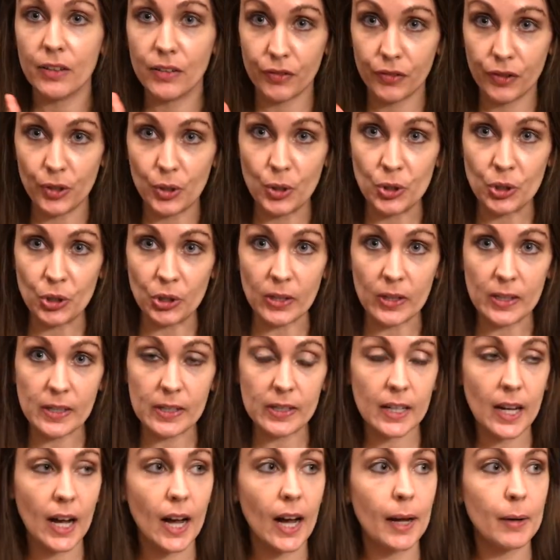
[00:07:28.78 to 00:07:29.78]

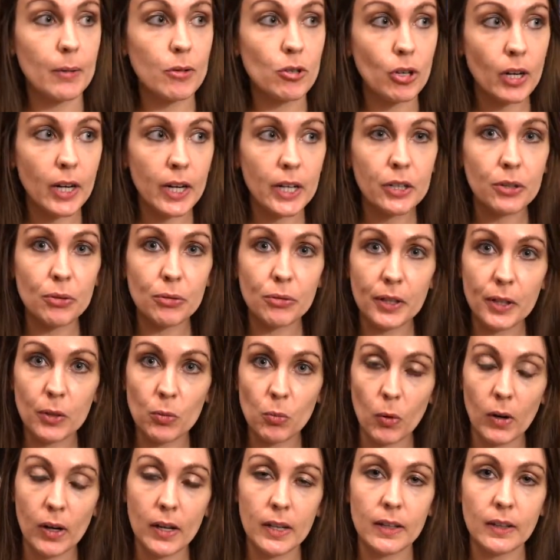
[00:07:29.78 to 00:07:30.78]
Futures. I'm trying to read
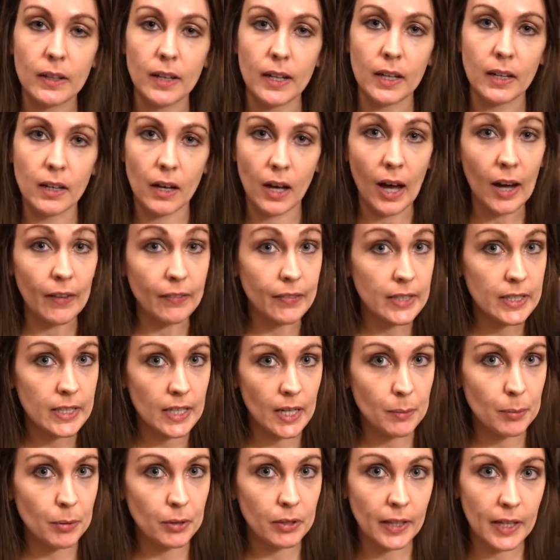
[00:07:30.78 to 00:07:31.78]
one like coffee
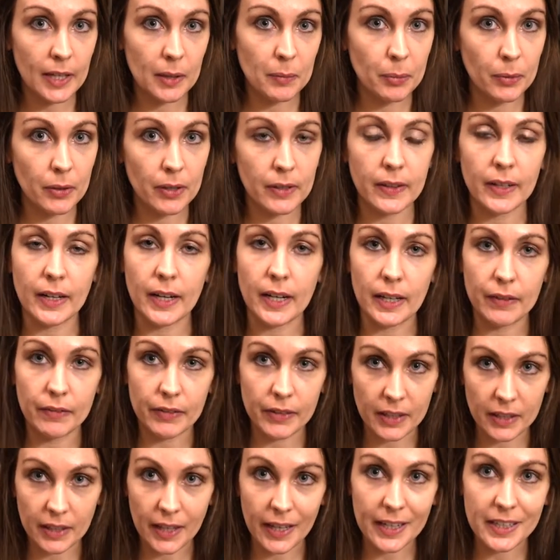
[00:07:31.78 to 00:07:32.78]
table like book that I have
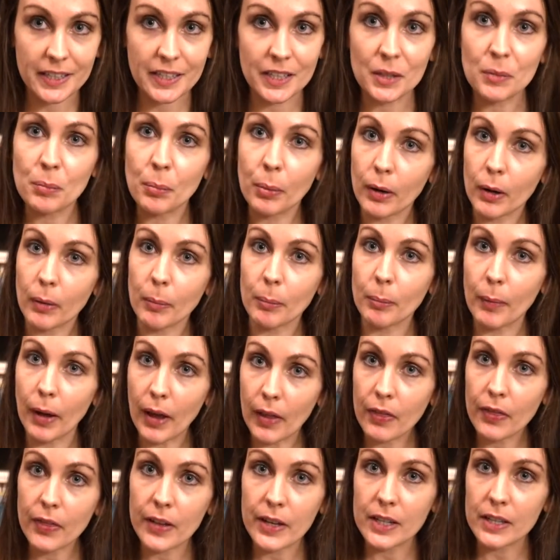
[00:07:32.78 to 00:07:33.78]
collected per
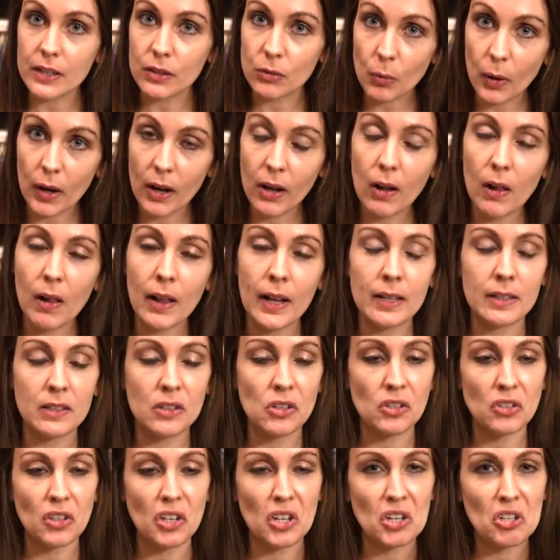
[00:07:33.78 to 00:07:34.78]
month, as well as
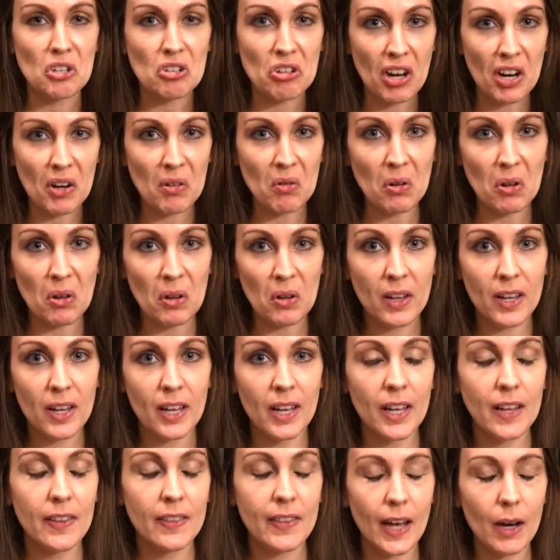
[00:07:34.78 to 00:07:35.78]
just a general,
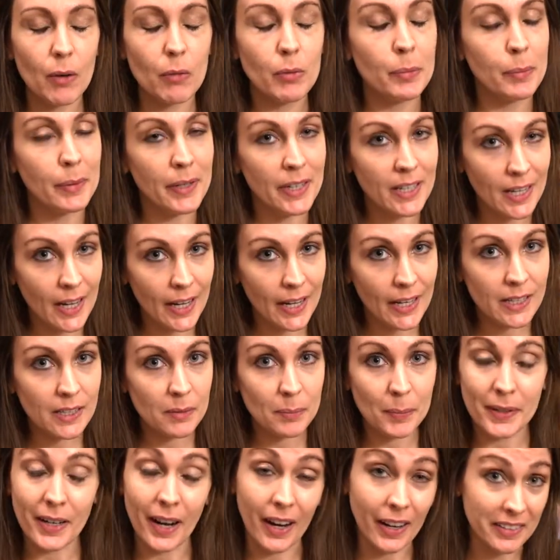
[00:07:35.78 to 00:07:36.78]
that would be nice
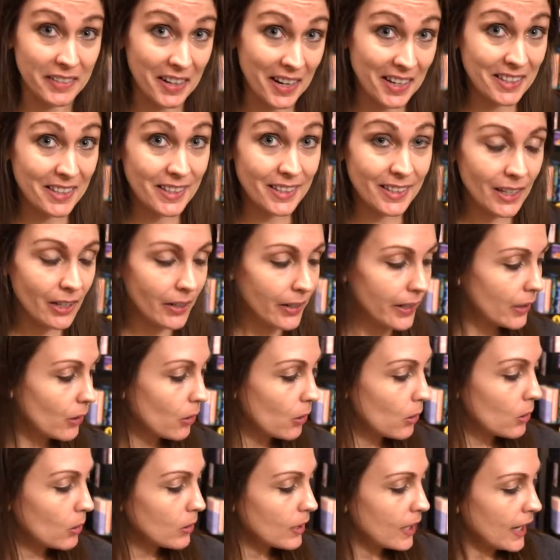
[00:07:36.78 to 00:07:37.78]
but not necessary
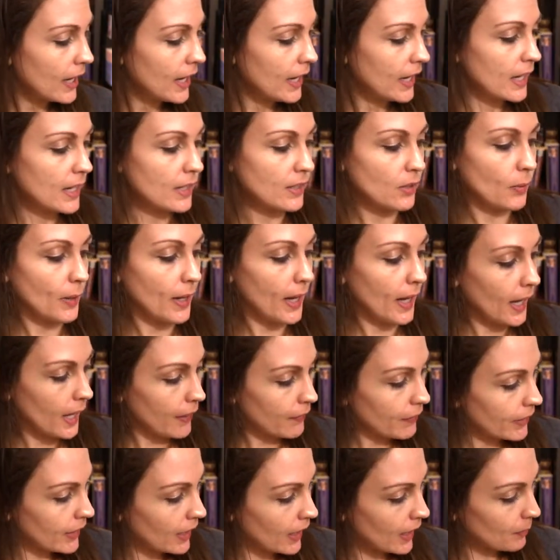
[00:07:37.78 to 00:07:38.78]
goal. And so I
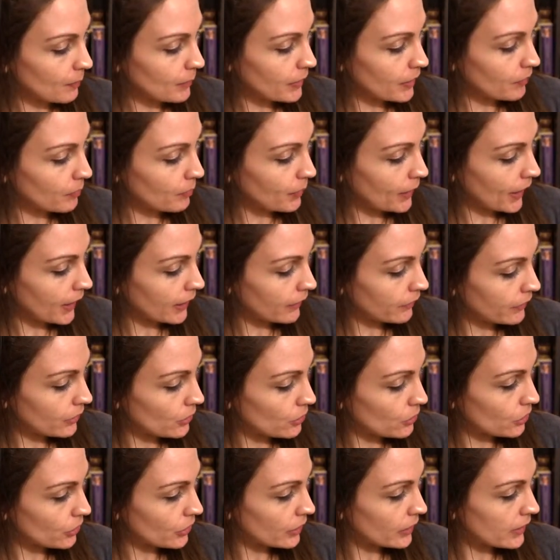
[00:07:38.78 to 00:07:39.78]
have a copy of Black
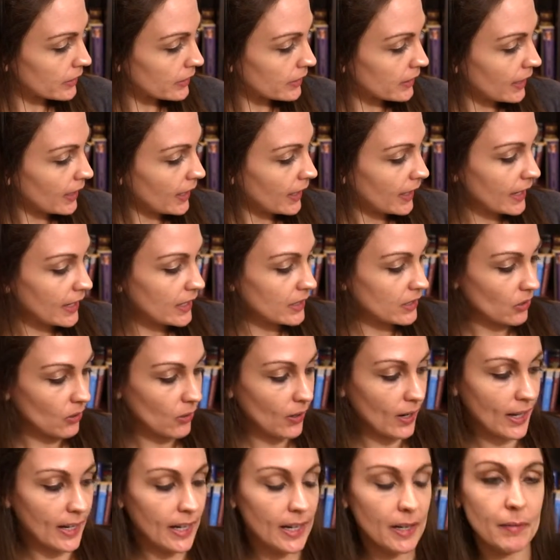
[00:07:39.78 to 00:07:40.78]
Futures, and so
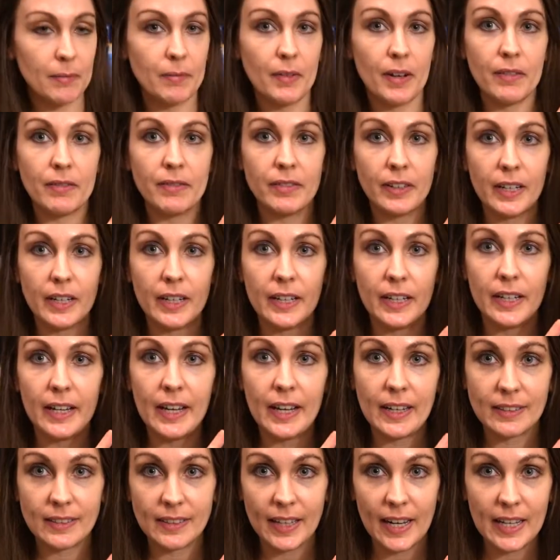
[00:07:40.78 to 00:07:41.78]
I am very
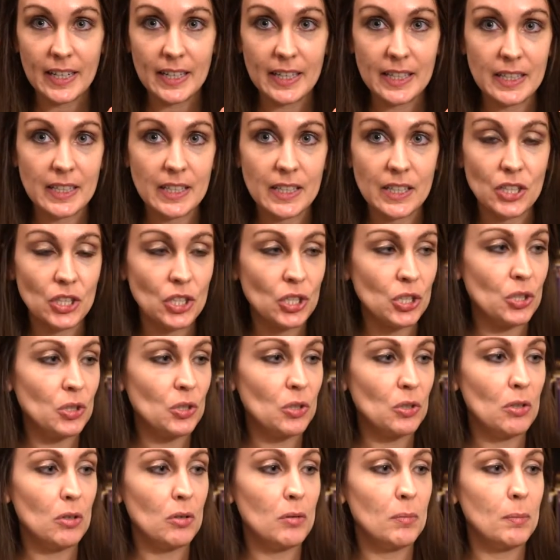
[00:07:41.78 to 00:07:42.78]
excited
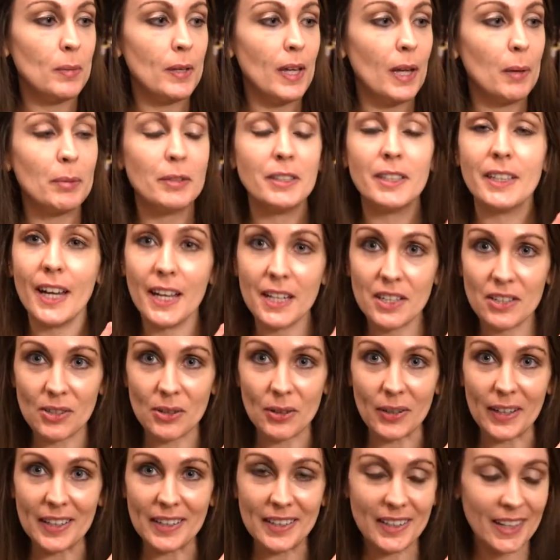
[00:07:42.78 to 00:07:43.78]
to be able to get
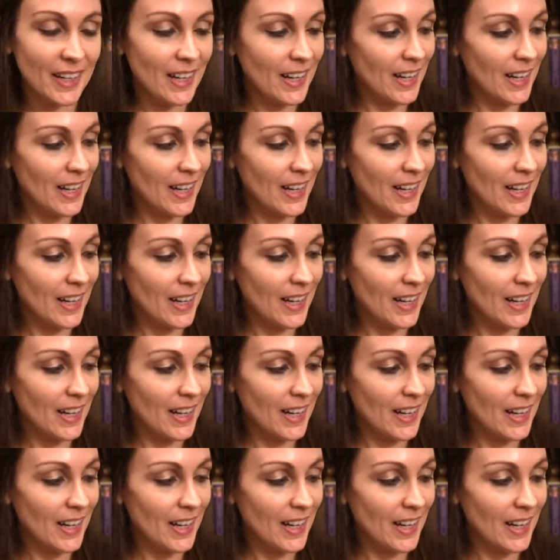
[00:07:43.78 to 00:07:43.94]
to it.